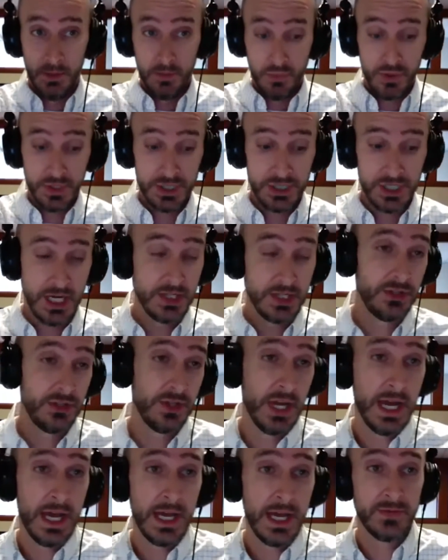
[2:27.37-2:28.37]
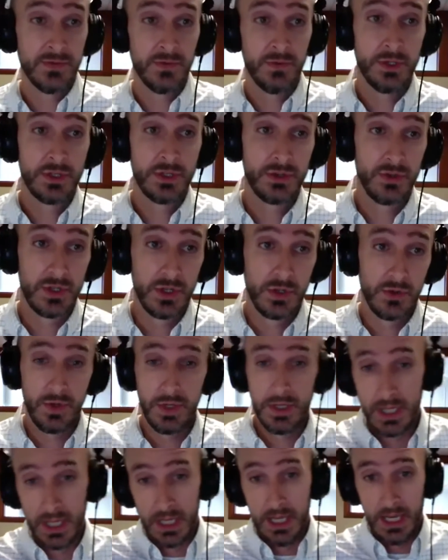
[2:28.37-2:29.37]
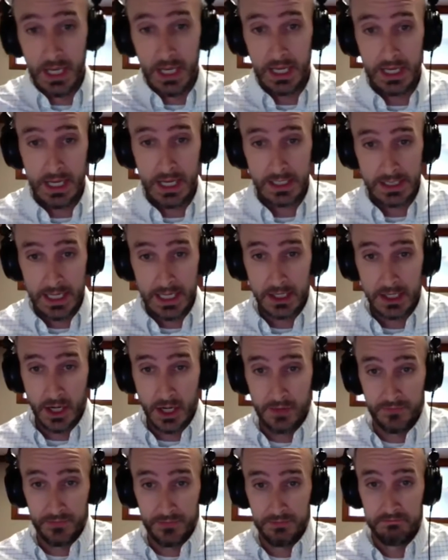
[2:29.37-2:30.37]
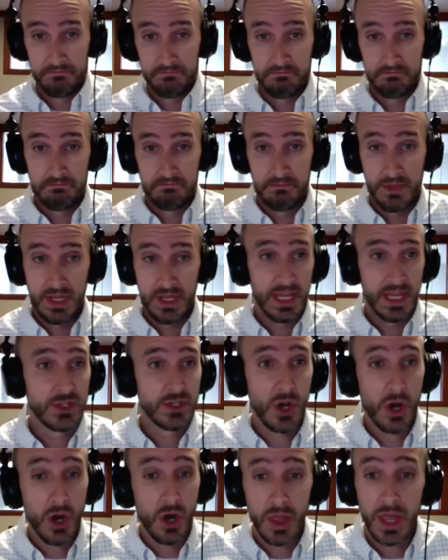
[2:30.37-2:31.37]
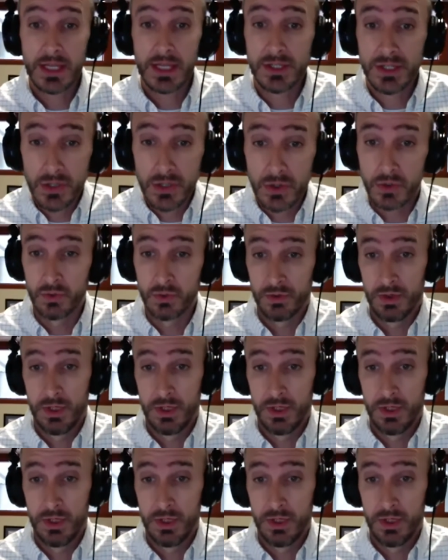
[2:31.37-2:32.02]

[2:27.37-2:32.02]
Appreciate you guys for what you're doing. And I'd take off. That's all I do,